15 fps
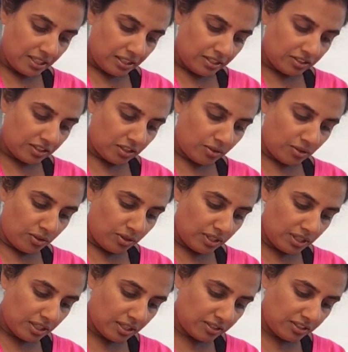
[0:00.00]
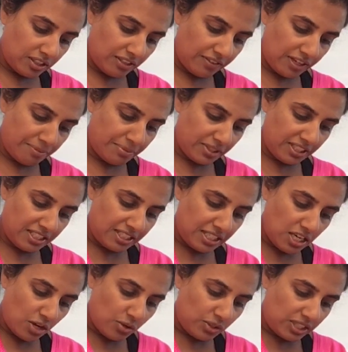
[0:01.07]
So I don't know if anybody's
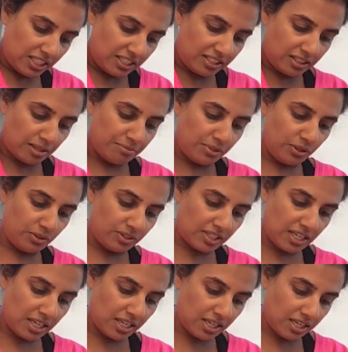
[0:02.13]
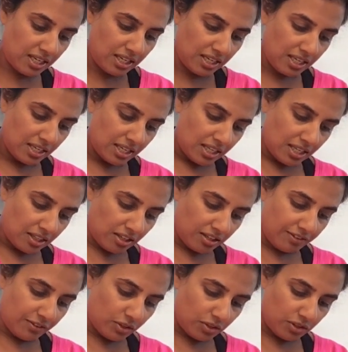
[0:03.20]
noticed the music that
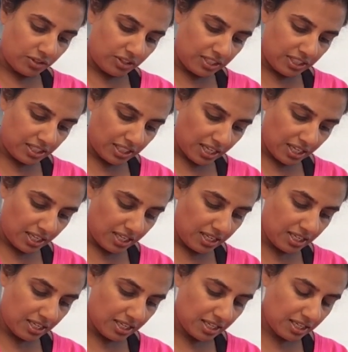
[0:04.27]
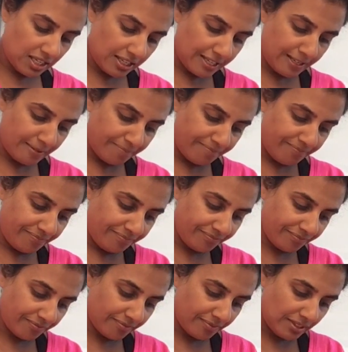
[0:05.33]
I've got on today. I'm
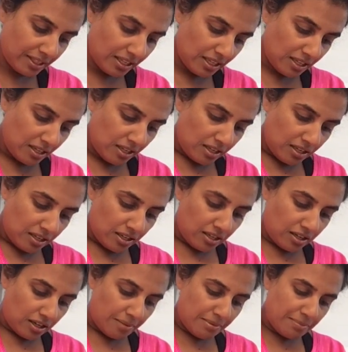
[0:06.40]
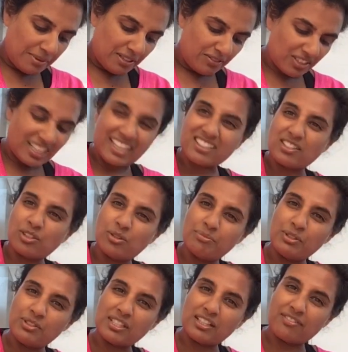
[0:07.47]
a bit of a classical
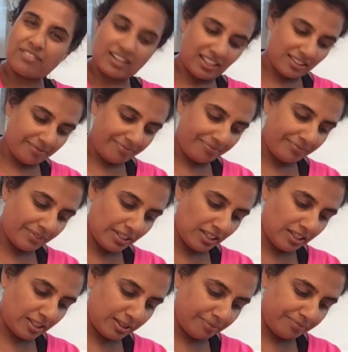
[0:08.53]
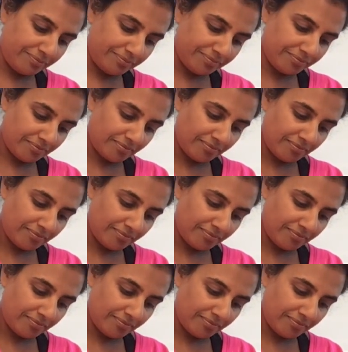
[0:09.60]
music fan. I